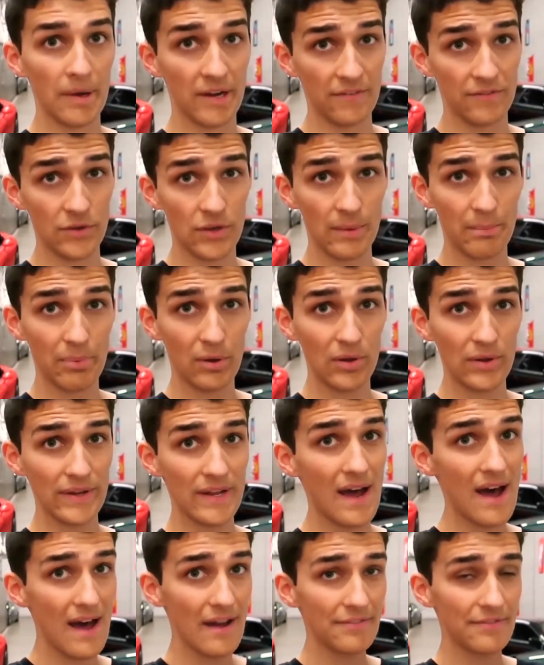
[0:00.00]
but if you can pull
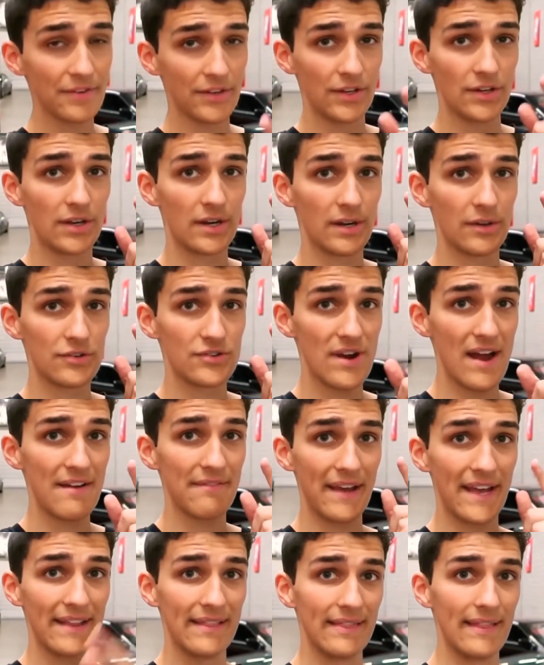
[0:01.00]
it off, you're gonna
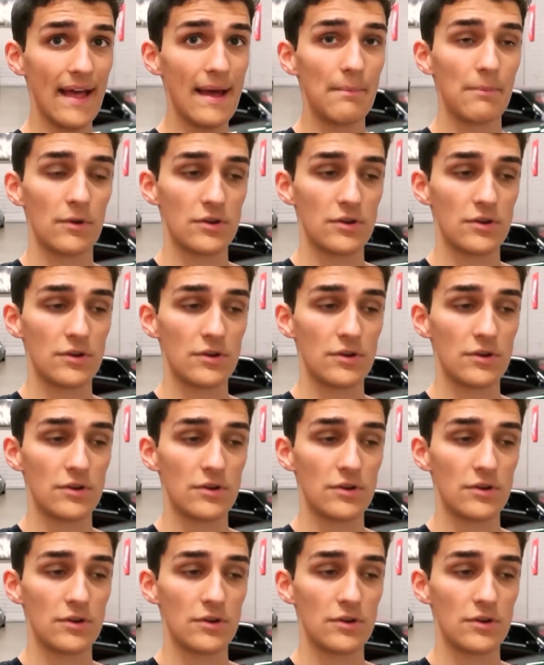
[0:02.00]
drive a lot